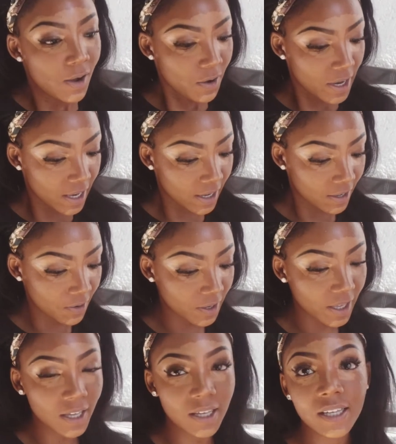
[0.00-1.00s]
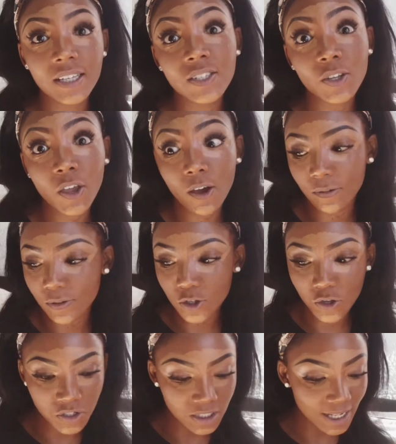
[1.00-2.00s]
Oy, oy, oy. So yeah,
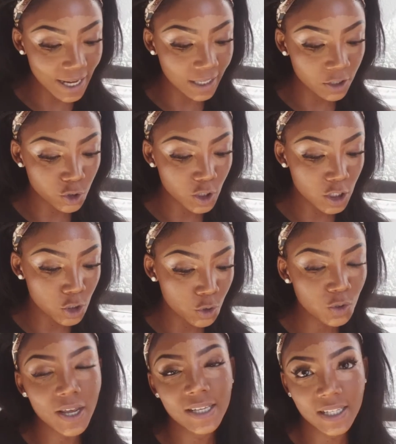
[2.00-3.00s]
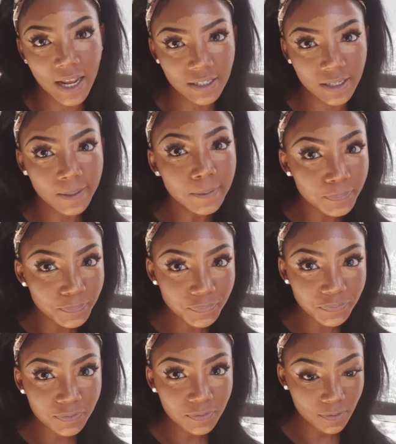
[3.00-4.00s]
so this is like literally 2 days later,
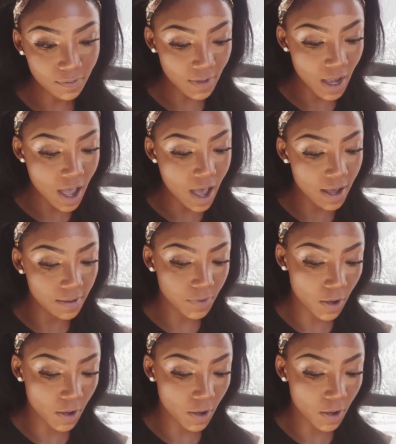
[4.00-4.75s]
and